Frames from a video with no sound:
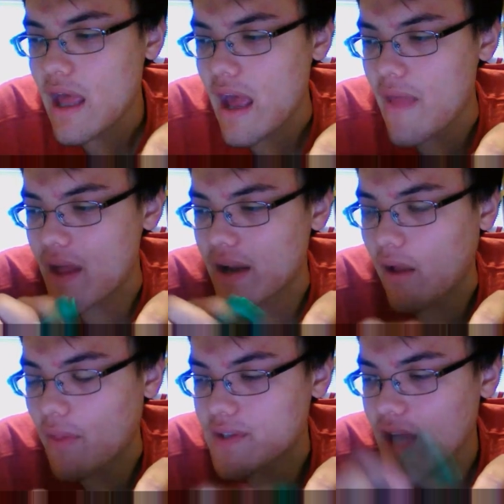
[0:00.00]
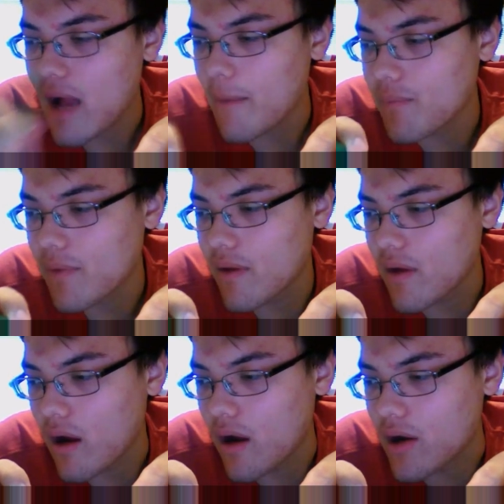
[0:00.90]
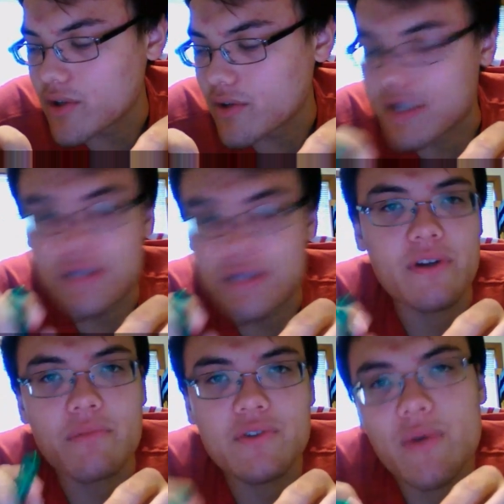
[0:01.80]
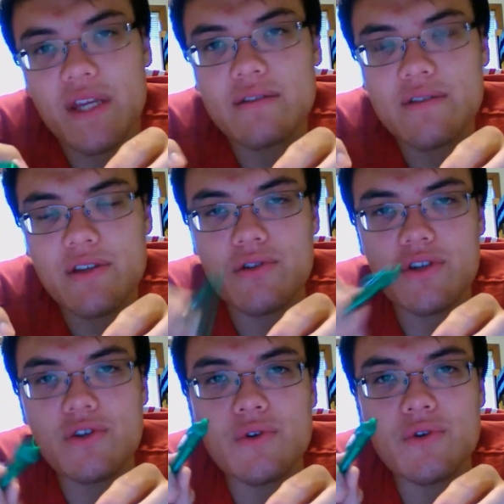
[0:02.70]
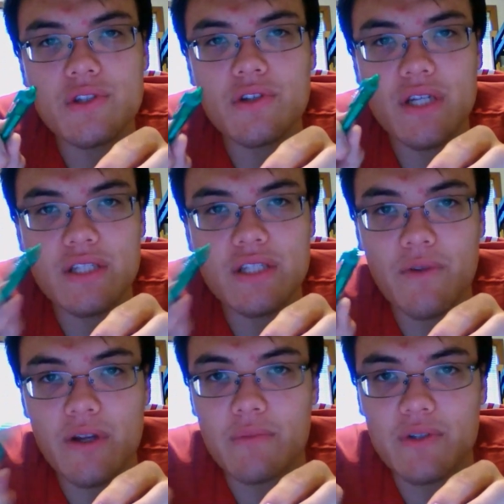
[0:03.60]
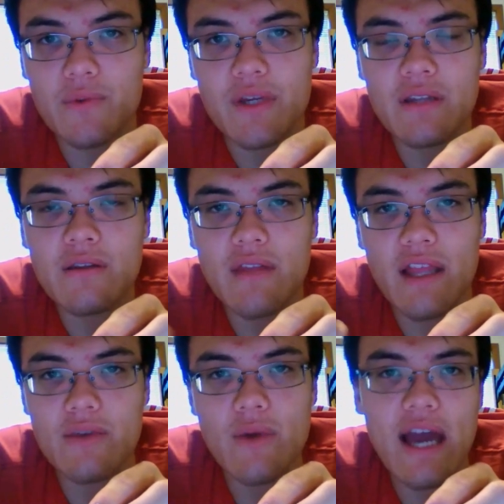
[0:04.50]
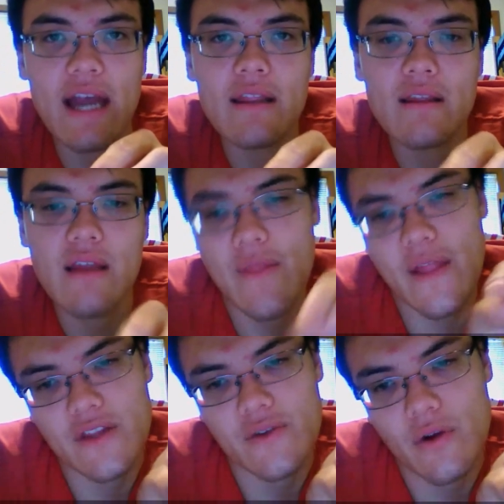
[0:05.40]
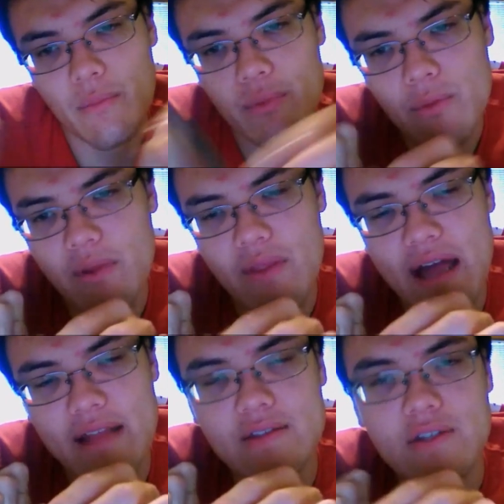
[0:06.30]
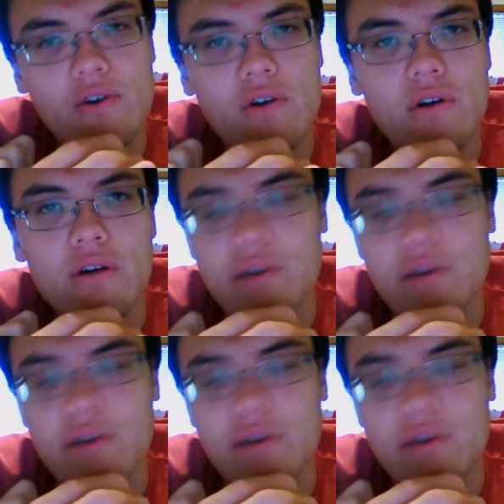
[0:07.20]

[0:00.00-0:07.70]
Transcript: and then on the top are degrees of freedom between. So you choose the degrees of freedom between that you had, and then you go boop, and that's your